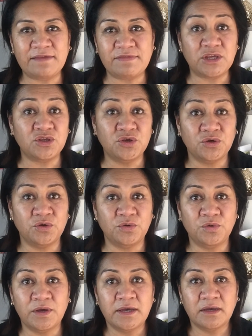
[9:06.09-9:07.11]
that
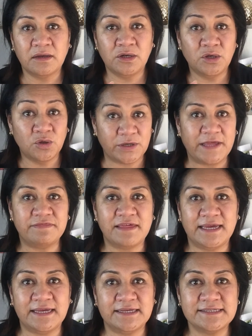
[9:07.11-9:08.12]
you look at
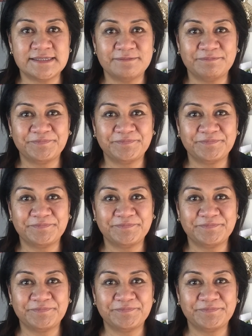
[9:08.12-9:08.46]
things.